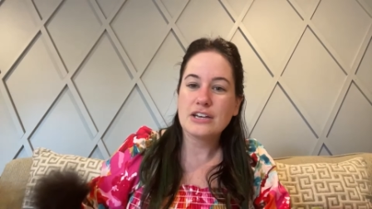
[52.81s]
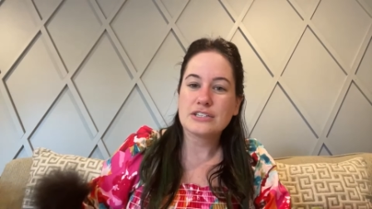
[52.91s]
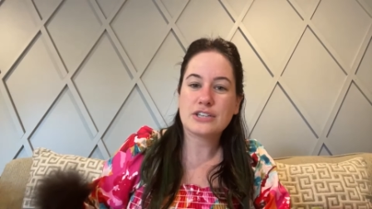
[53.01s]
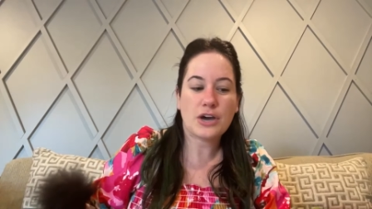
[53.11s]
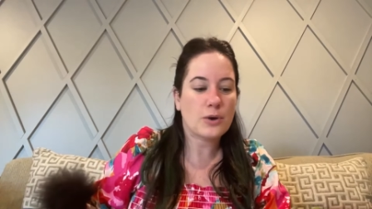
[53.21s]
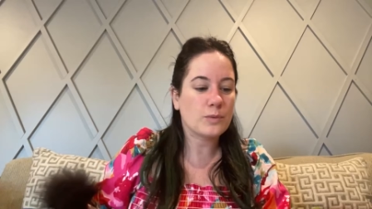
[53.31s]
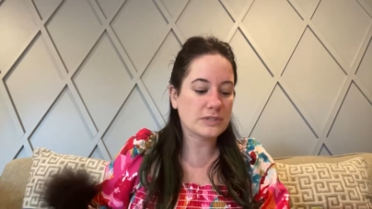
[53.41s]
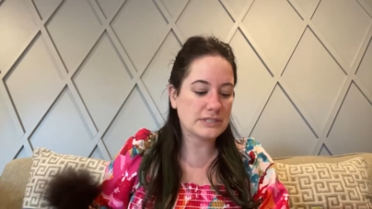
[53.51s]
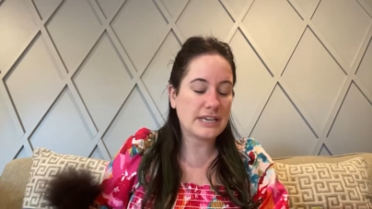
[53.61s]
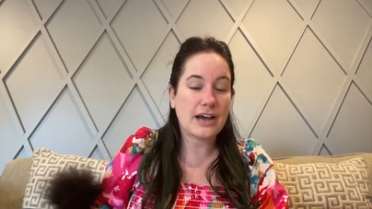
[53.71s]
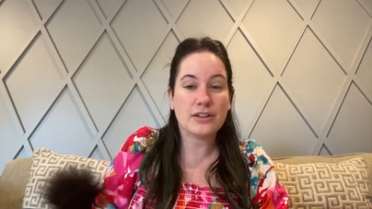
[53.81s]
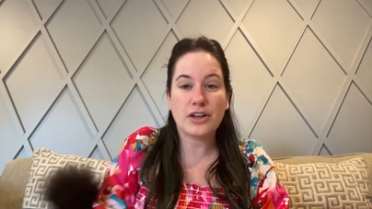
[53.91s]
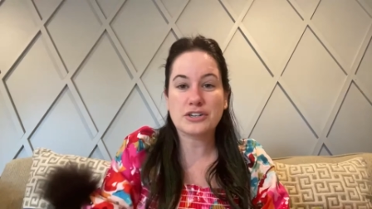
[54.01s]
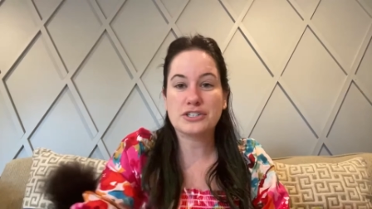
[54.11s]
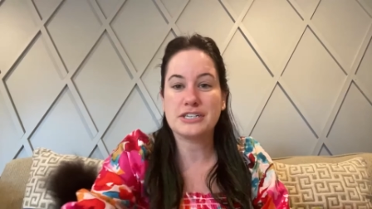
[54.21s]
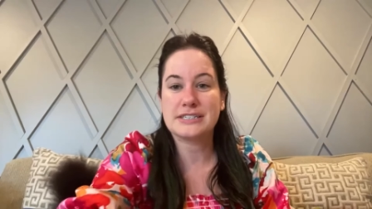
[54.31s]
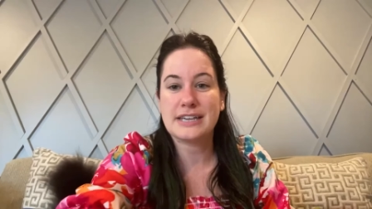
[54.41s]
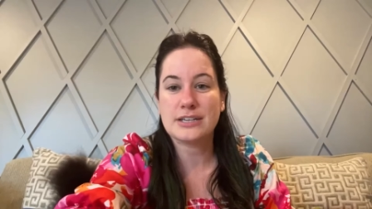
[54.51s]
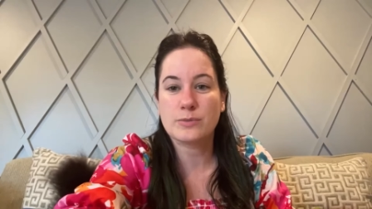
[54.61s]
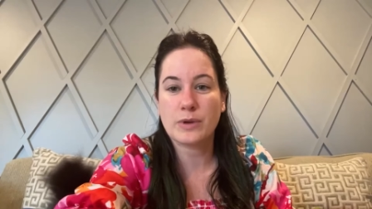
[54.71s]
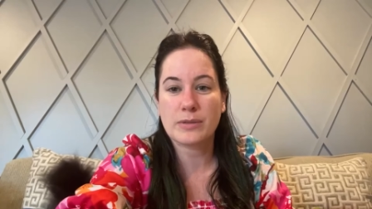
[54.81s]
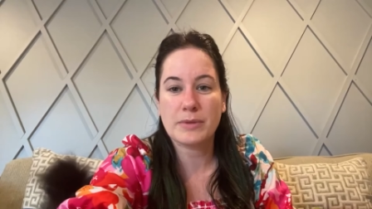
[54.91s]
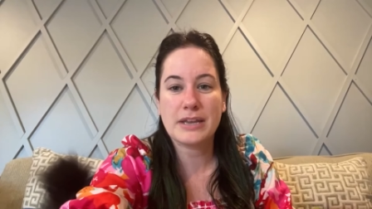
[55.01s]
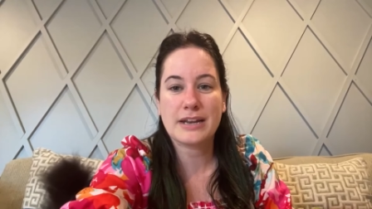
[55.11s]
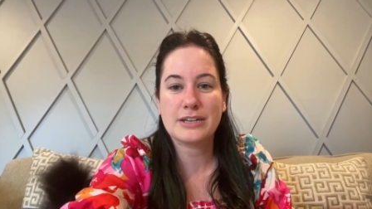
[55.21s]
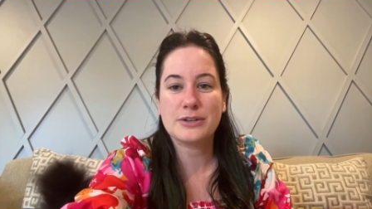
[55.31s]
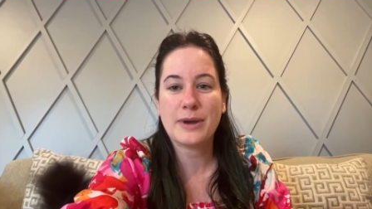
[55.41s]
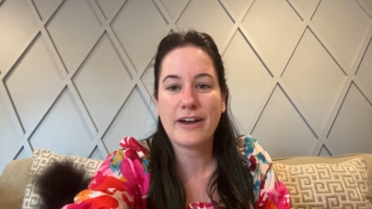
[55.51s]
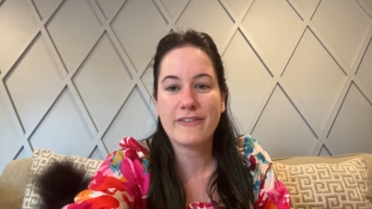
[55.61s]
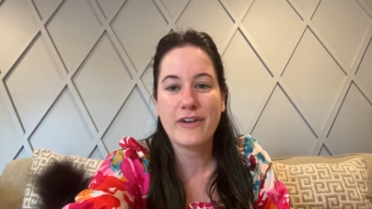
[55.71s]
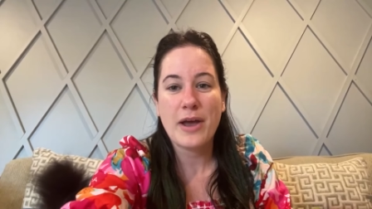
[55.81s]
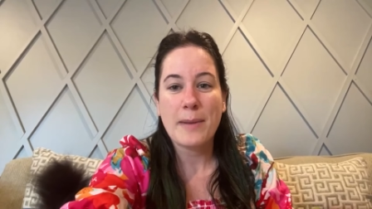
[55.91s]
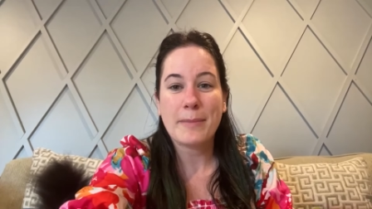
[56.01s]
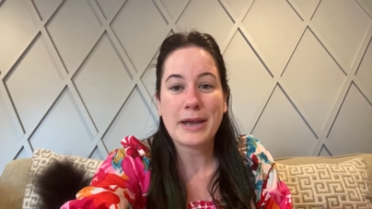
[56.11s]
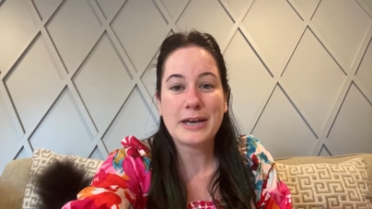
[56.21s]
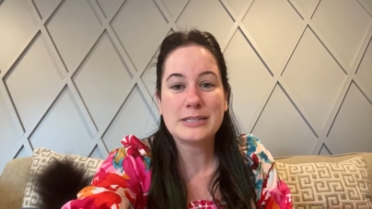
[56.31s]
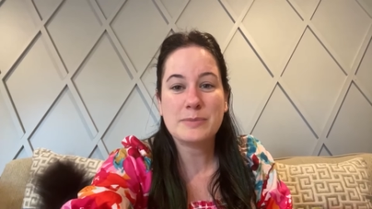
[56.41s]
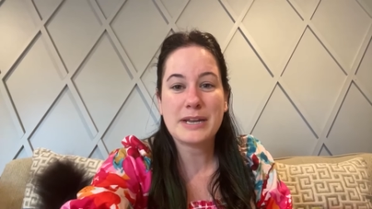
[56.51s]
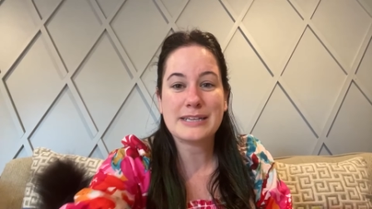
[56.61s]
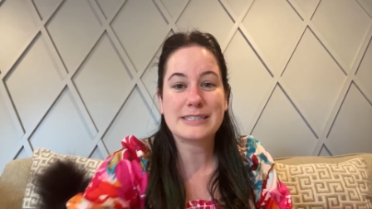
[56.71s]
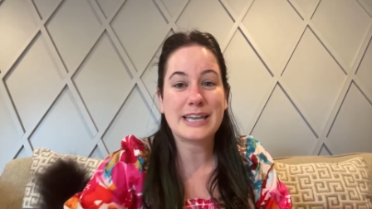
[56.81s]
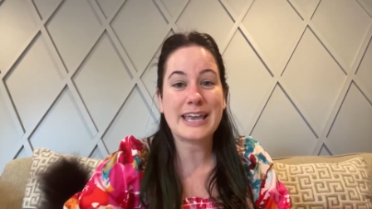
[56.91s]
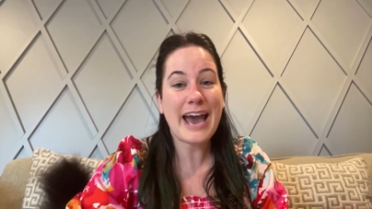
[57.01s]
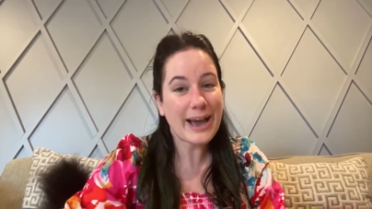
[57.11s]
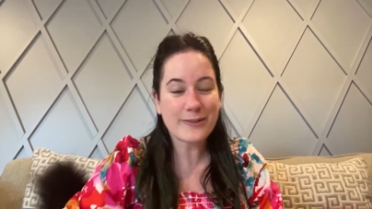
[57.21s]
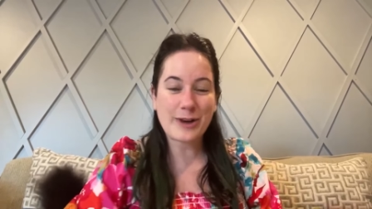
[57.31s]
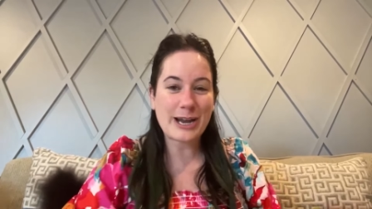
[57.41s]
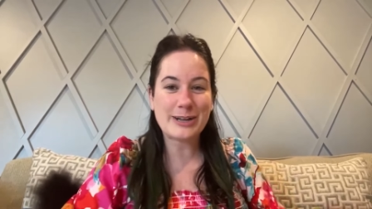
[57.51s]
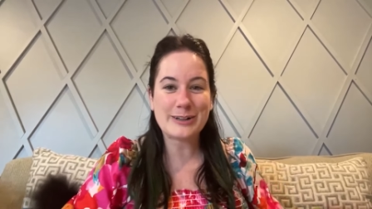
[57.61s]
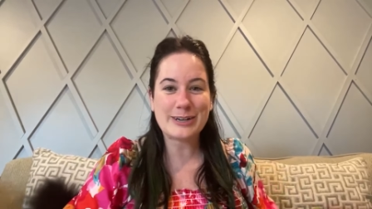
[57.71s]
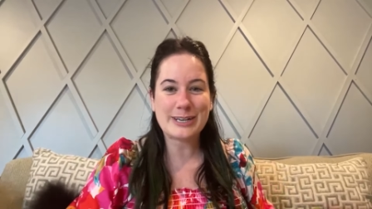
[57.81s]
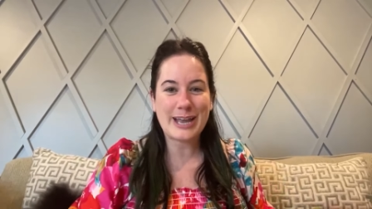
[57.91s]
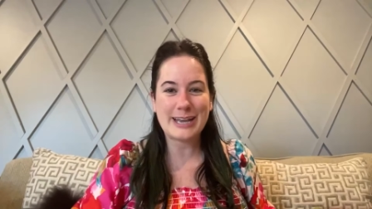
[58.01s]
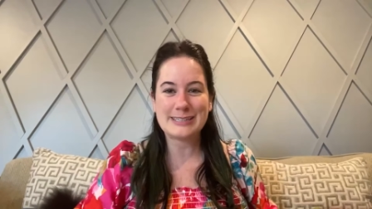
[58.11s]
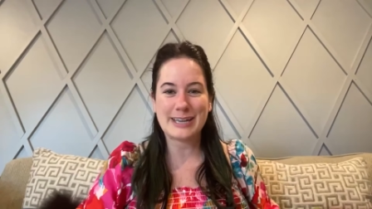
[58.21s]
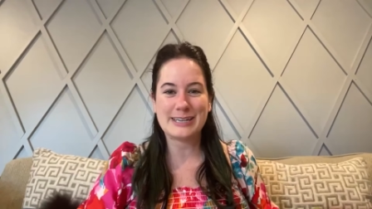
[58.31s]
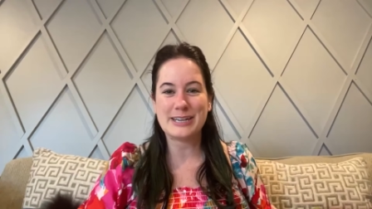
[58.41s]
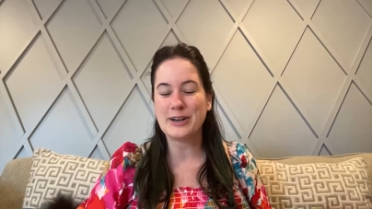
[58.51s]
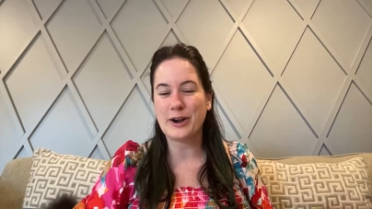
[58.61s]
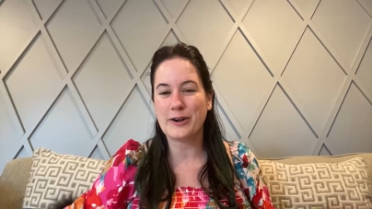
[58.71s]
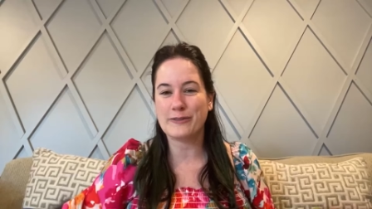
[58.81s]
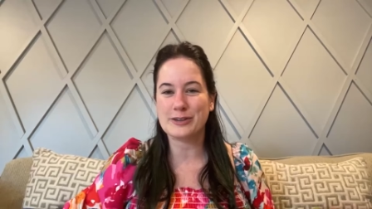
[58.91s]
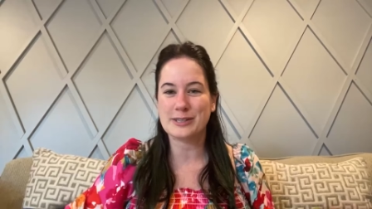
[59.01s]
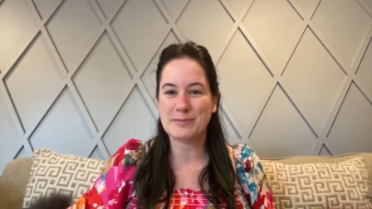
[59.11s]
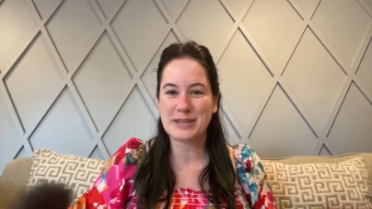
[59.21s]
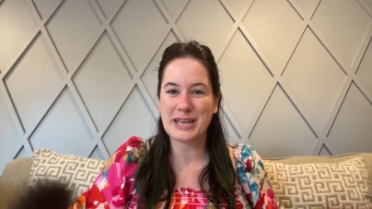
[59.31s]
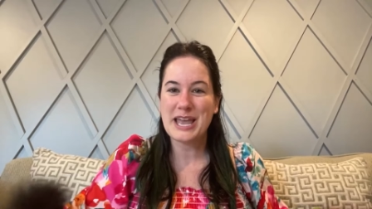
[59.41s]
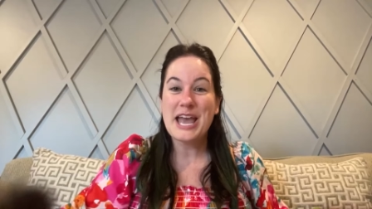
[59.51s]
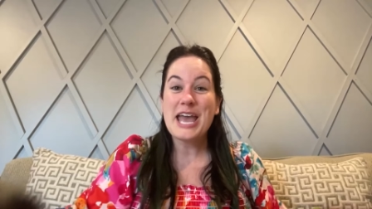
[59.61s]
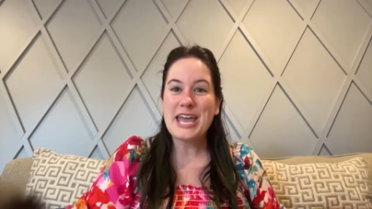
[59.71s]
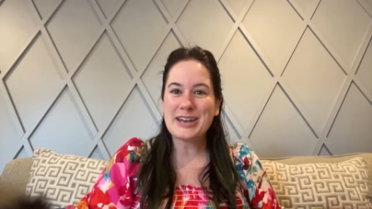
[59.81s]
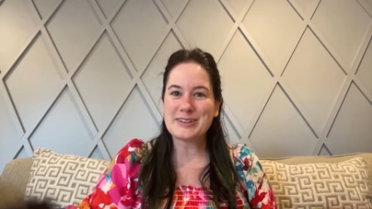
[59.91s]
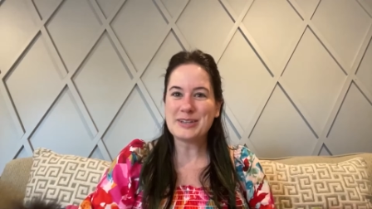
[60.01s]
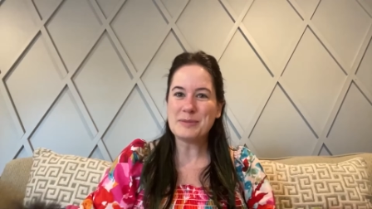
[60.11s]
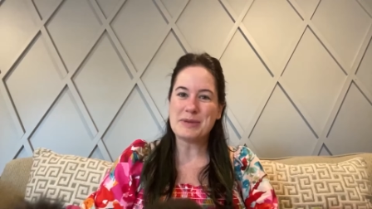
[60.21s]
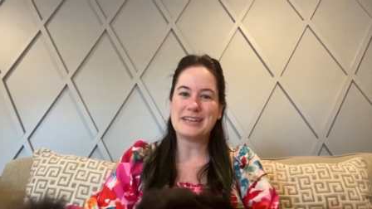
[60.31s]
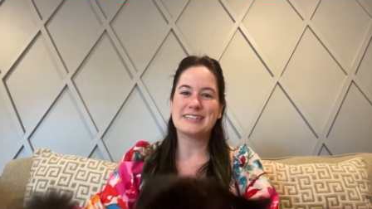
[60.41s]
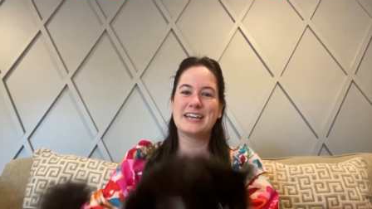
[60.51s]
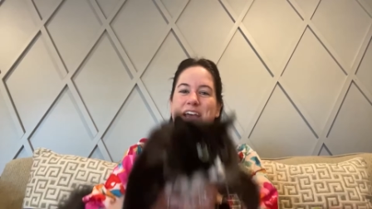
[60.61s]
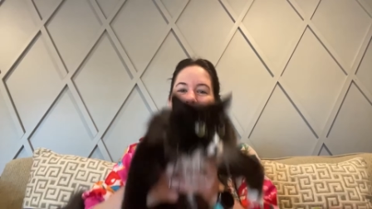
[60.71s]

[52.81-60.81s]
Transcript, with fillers: So we'll see how long she stays with me, and I do have my husband as the cat wrangler in case I need her for something in a little bit.